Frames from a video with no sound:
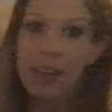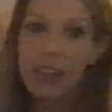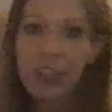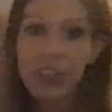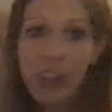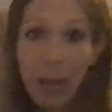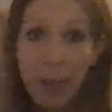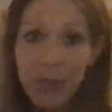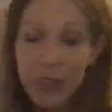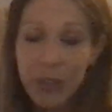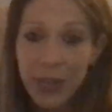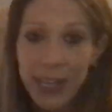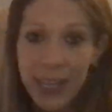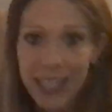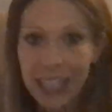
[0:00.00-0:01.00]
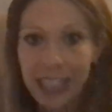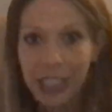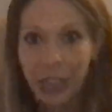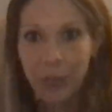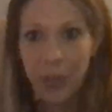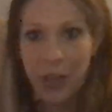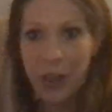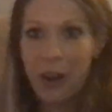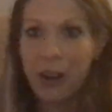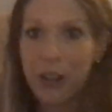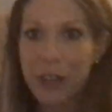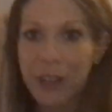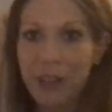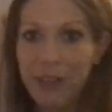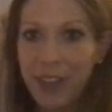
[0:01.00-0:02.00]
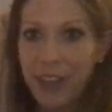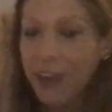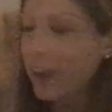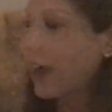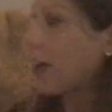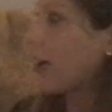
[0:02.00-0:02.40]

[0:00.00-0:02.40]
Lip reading: The trapezoid is a little bit harder to figure